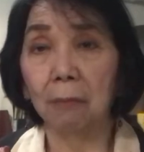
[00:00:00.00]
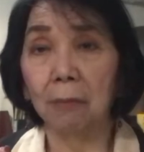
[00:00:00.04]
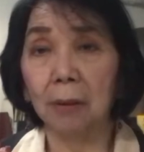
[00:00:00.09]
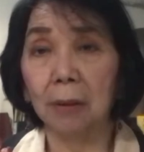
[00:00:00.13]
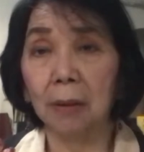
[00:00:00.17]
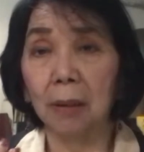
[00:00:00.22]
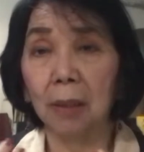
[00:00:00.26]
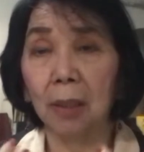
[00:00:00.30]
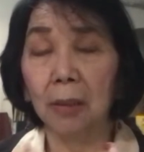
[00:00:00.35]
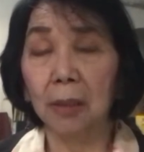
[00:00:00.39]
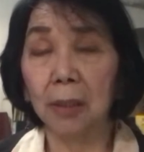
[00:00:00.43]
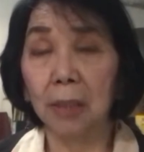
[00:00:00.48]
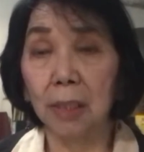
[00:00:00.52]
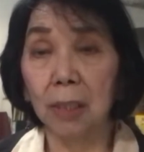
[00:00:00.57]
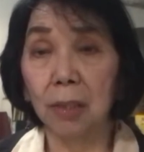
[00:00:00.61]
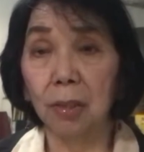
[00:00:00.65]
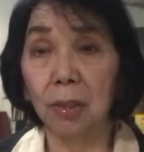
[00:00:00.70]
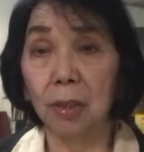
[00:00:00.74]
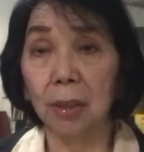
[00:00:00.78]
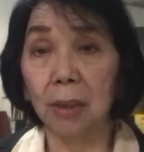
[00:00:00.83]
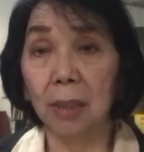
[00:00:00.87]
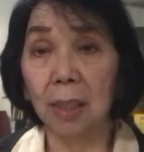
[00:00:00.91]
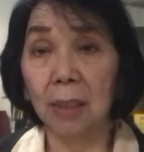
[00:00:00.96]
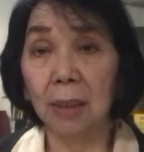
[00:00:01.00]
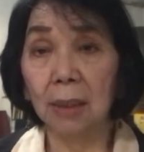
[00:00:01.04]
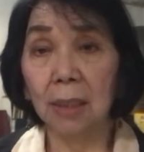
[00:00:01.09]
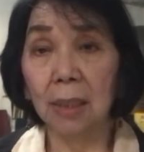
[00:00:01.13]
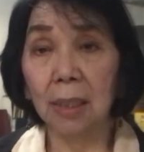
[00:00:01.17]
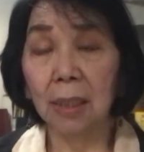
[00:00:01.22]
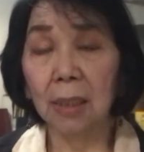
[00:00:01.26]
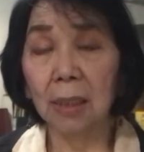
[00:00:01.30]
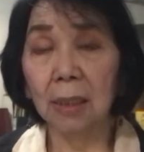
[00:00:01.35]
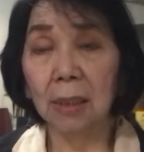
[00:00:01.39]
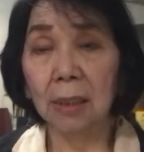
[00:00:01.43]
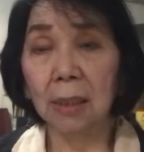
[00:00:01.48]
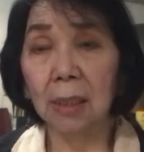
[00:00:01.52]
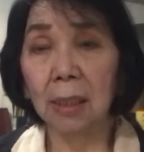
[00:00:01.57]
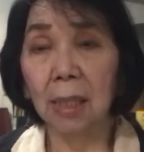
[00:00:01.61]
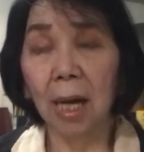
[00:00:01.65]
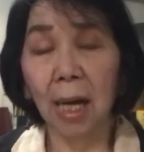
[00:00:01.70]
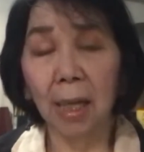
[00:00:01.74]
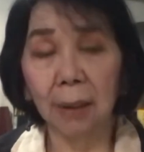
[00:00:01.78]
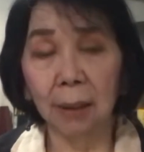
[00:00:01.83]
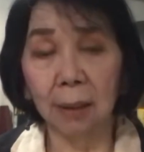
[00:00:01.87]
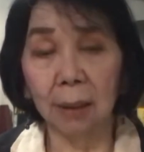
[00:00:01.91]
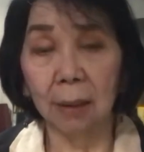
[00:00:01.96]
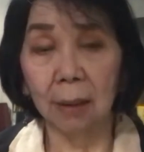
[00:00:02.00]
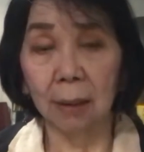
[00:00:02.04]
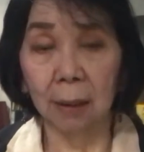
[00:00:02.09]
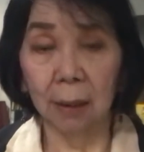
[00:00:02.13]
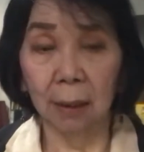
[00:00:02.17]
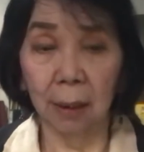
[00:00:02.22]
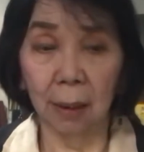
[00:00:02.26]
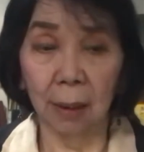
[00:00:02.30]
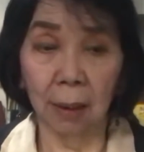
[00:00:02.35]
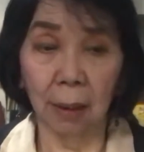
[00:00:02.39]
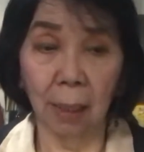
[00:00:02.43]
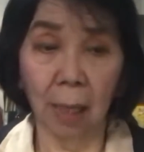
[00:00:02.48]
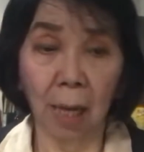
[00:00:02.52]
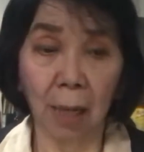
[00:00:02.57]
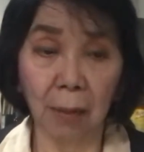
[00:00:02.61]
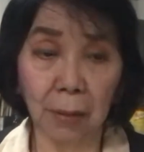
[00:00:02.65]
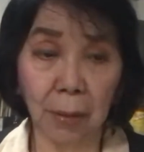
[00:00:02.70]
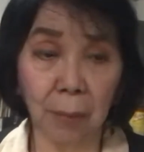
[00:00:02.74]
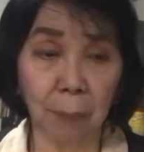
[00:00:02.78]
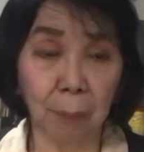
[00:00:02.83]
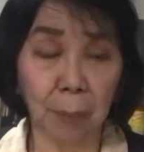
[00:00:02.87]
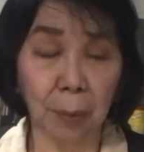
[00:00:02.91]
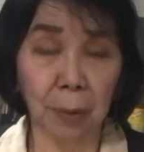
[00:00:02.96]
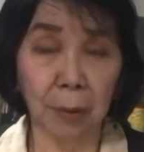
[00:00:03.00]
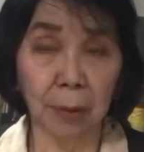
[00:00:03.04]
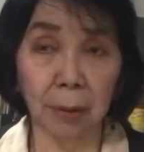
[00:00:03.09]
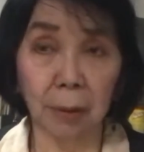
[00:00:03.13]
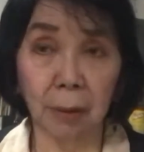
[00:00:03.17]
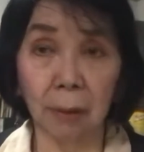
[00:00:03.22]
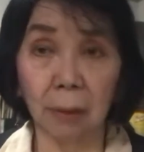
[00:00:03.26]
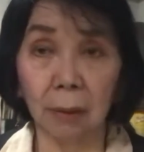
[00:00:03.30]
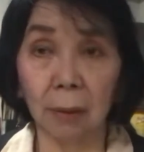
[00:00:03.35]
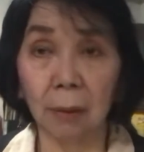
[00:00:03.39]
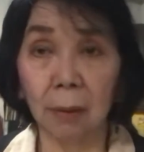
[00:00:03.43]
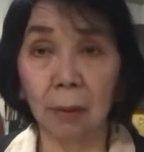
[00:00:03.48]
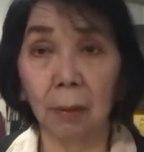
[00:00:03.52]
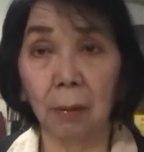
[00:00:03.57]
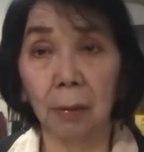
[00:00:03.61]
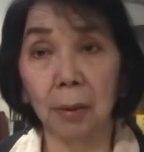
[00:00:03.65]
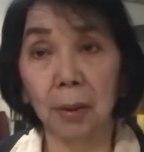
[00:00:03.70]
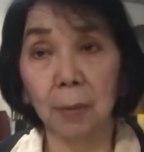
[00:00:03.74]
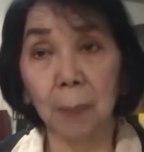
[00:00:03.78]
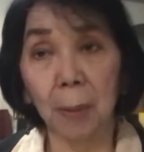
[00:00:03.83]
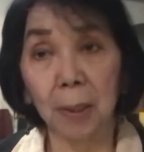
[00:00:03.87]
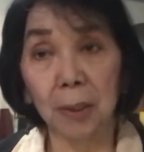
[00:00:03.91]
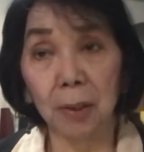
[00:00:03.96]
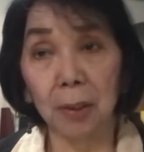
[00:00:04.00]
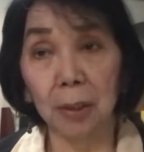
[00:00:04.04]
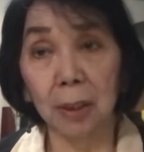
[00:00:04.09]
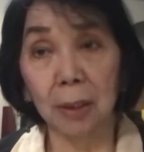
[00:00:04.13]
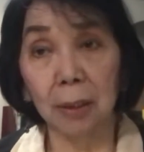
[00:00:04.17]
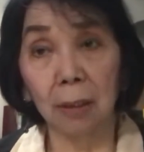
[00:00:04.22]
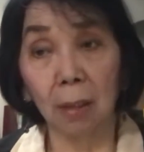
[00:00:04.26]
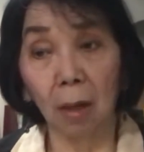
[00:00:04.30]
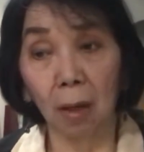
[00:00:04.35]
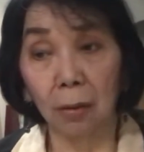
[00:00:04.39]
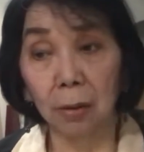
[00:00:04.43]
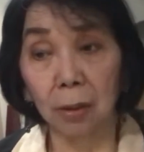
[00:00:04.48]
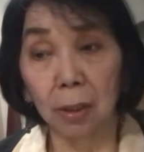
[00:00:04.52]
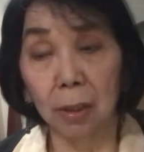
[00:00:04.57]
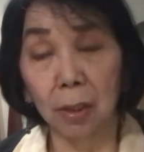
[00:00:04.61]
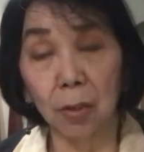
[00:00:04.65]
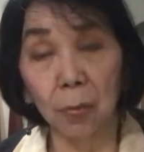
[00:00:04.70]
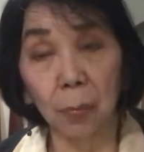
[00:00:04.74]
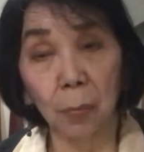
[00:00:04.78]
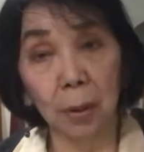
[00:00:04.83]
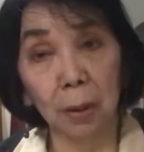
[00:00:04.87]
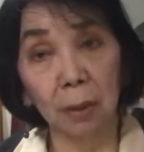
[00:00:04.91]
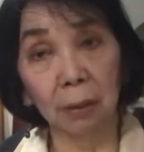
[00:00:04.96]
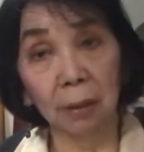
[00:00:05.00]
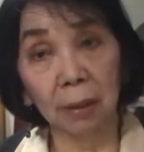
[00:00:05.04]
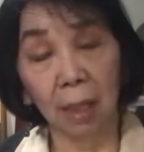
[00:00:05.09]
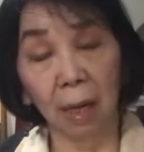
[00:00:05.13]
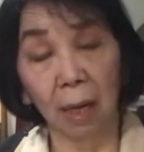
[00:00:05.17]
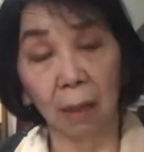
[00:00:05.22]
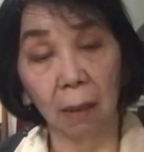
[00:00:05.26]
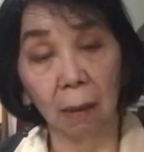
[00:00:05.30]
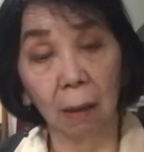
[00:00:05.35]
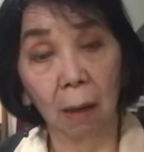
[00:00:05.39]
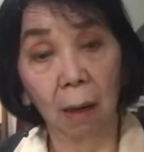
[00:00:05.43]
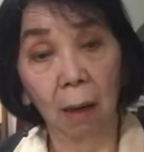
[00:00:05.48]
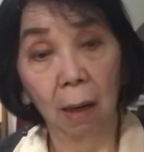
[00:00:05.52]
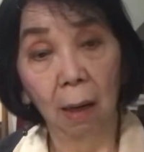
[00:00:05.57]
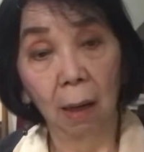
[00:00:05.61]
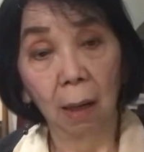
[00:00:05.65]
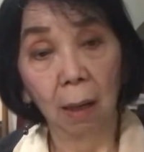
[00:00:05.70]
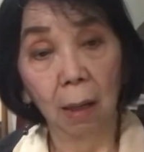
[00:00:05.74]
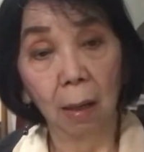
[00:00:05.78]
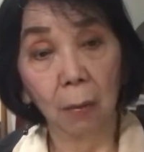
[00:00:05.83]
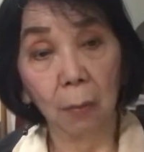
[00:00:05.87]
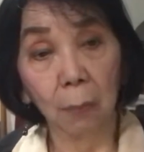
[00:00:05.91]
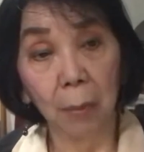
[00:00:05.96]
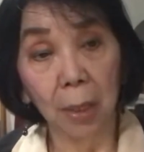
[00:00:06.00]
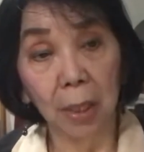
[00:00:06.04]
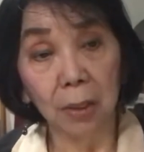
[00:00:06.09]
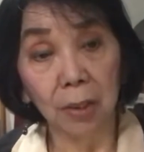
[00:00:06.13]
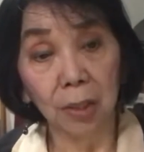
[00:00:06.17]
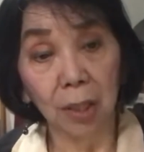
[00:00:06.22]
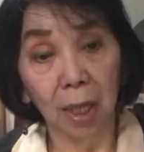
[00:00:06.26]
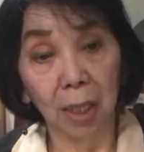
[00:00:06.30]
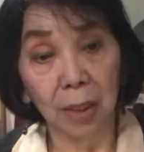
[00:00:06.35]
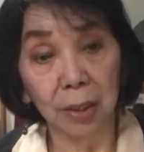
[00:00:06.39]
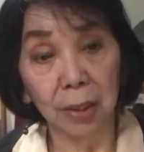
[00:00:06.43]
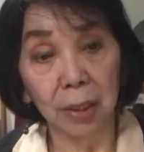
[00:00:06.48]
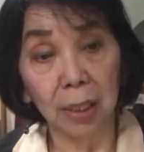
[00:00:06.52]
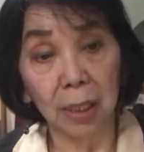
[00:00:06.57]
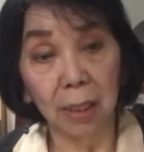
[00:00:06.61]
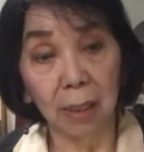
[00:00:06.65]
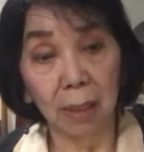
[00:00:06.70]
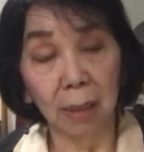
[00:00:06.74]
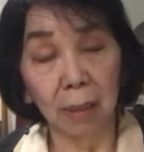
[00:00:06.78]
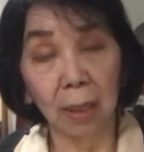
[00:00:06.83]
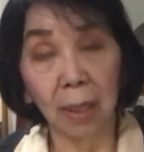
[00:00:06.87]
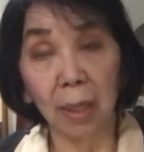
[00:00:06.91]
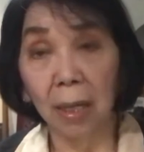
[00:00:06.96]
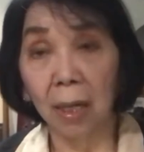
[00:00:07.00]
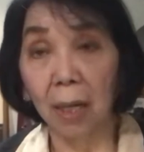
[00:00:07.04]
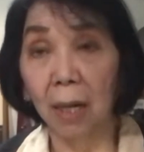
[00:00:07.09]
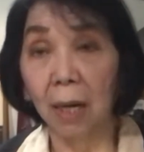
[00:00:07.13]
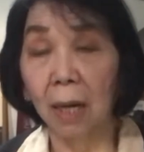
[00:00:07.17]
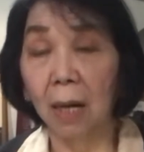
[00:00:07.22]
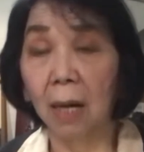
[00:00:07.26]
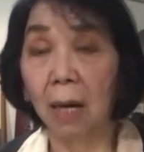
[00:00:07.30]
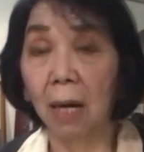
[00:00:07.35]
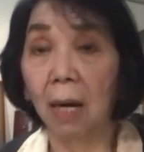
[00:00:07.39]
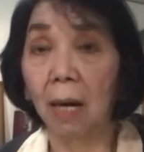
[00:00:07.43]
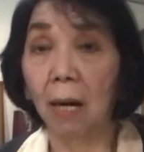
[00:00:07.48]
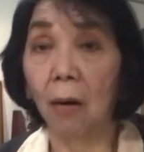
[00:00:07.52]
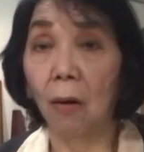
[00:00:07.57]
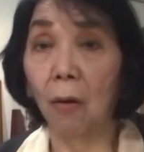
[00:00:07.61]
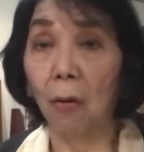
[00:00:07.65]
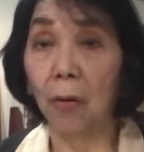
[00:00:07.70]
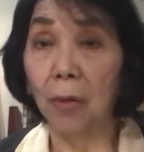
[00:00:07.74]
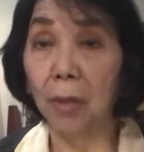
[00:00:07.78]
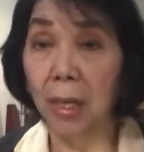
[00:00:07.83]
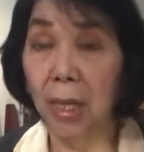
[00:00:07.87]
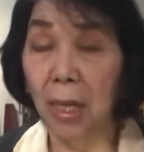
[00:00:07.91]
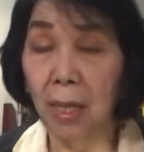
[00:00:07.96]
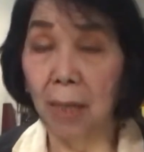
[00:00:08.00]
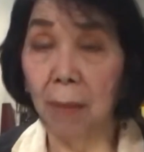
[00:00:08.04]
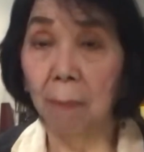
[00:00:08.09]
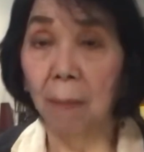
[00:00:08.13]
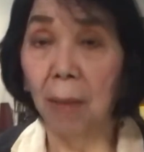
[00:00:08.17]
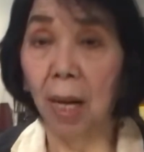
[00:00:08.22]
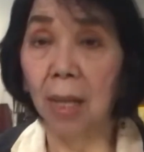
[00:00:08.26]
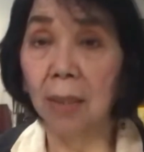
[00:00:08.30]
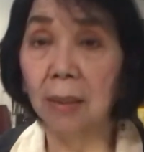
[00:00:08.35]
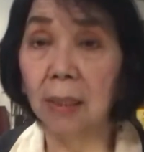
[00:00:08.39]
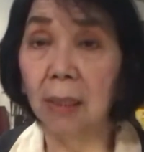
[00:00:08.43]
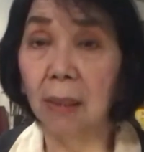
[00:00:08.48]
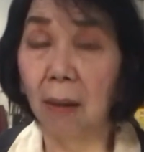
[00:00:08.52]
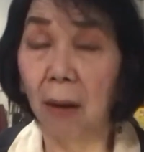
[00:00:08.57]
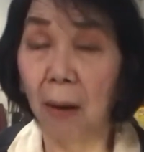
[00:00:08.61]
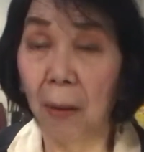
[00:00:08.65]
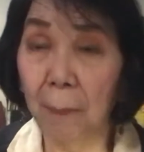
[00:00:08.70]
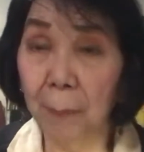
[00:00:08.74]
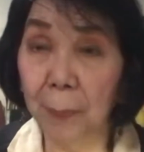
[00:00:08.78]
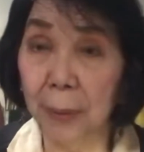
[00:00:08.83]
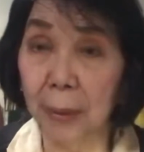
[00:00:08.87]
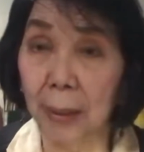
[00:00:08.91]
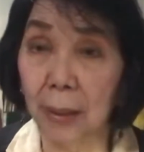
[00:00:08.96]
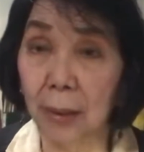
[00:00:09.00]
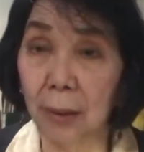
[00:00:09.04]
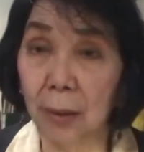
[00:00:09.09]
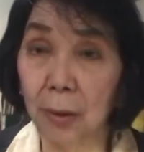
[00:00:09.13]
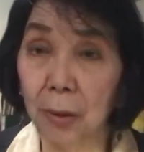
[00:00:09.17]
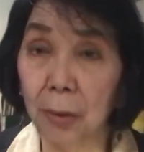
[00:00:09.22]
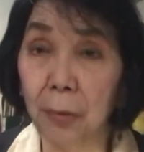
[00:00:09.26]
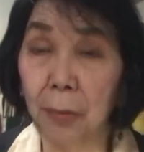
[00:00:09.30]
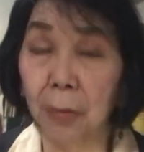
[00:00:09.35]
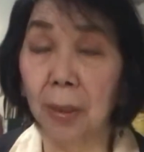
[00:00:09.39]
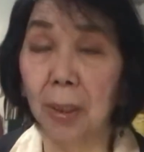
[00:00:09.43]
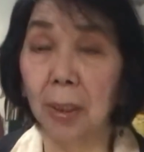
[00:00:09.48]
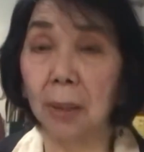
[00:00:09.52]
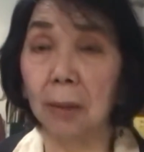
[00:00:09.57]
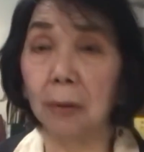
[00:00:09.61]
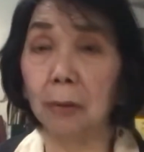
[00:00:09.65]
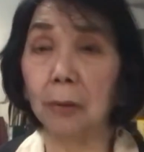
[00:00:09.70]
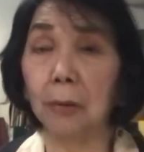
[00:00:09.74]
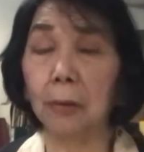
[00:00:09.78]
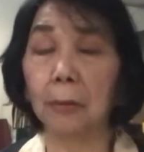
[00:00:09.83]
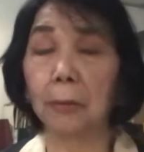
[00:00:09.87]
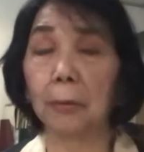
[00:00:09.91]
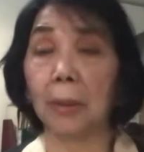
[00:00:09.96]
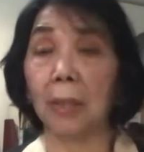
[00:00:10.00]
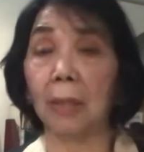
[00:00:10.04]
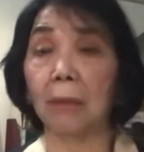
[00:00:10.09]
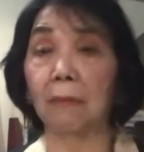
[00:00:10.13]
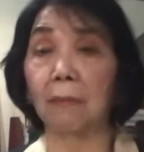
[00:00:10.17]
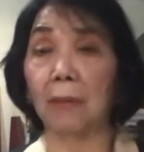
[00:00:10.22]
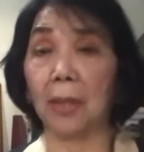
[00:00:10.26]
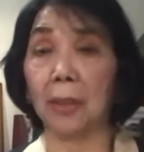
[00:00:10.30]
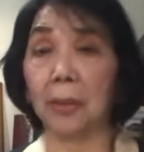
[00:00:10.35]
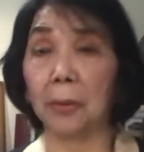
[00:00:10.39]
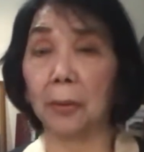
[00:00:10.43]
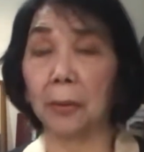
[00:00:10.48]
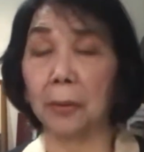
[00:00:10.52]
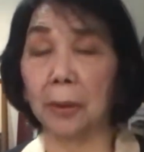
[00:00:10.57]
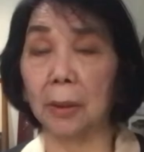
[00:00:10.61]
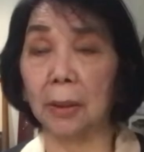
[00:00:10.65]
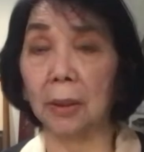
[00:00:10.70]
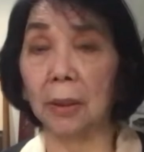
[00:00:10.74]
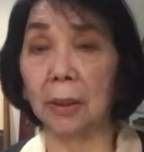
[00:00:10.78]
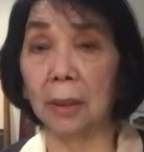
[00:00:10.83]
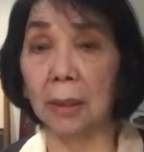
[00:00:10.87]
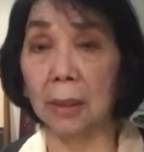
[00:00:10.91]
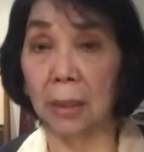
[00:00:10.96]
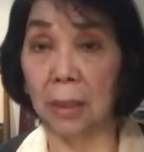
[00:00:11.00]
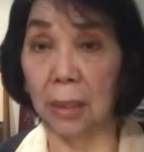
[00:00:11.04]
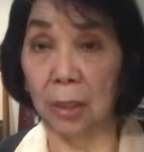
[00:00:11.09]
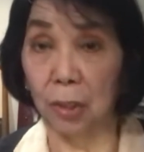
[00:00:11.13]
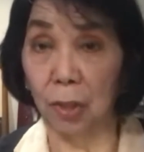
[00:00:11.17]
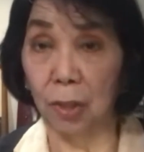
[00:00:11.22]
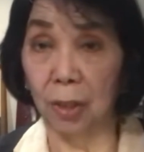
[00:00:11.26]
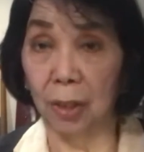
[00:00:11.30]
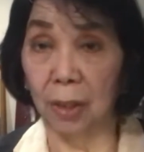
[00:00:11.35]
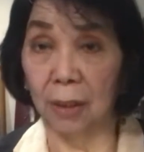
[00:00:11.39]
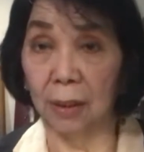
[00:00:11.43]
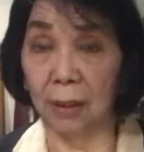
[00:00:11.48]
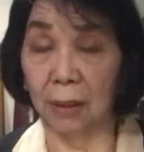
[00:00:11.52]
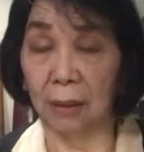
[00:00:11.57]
his condition that he is not, other persons or especially doctors will say, may judge her or him as incompetent to give a good decision.